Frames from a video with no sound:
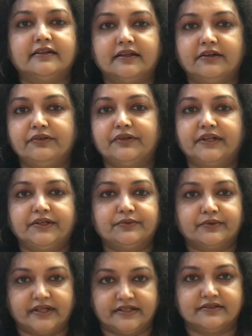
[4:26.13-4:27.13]
Now you're ready
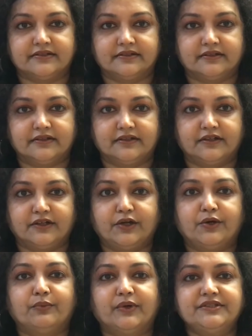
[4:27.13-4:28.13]
to write.
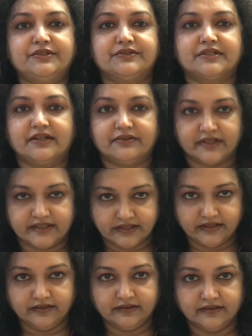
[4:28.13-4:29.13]
Once you start
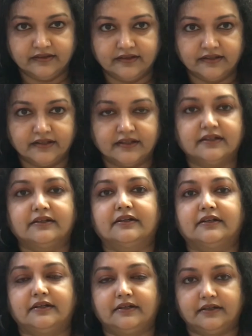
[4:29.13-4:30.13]
writing,
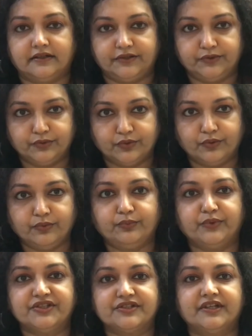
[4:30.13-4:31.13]
you know
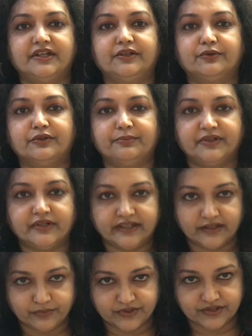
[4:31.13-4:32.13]
which day you're going to be
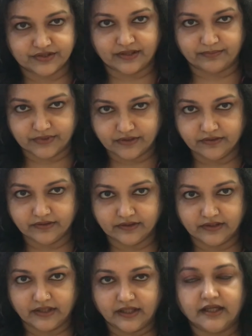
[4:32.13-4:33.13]
writing which chapter.
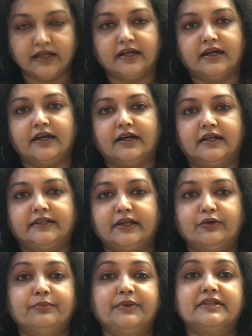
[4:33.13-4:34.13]

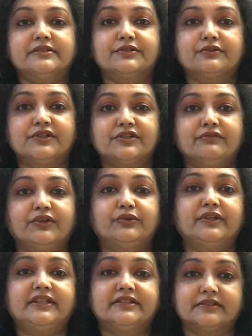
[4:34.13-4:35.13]
There could be a situation where
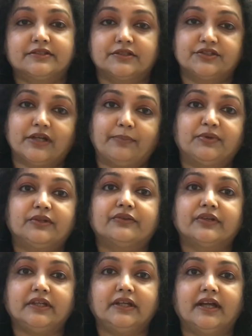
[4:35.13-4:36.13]
you reach chapter
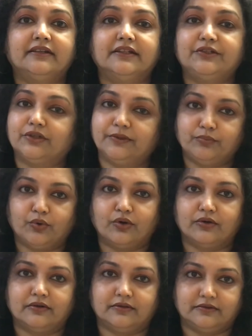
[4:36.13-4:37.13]
3 and then you get
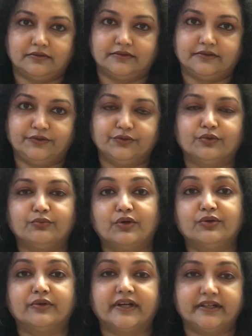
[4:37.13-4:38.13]
bored. You don't
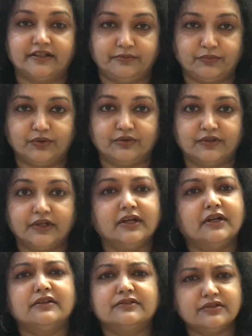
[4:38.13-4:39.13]
want to write anymore.
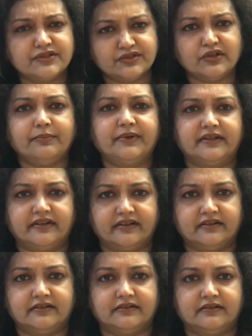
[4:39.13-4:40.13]
So stop it
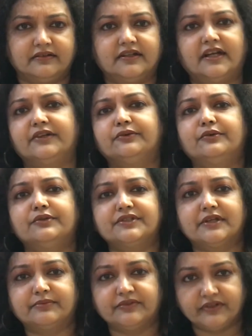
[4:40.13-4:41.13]
there and go to
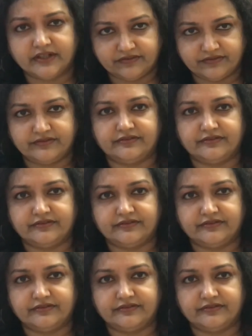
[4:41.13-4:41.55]
chapter 5.